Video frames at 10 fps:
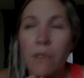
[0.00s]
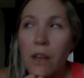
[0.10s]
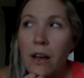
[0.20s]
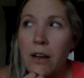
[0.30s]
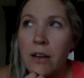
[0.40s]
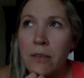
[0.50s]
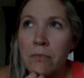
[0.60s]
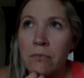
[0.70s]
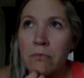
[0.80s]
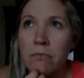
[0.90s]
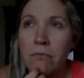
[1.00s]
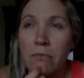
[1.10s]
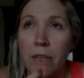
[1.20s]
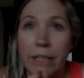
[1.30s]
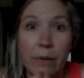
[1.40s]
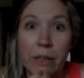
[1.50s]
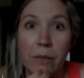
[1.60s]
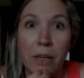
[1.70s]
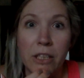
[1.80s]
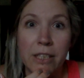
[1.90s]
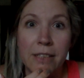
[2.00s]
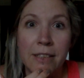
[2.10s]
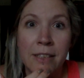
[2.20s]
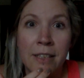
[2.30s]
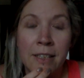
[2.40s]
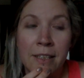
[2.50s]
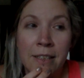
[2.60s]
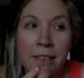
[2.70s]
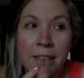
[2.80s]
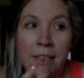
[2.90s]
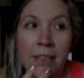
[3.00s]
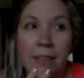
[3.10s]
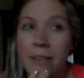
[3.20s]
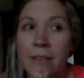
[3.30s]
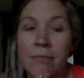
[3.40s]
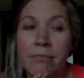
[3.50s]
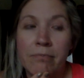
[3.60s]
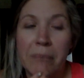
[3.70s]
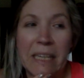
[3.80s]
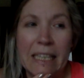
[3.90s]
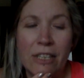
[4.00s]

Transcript: I doubt he'll watch this because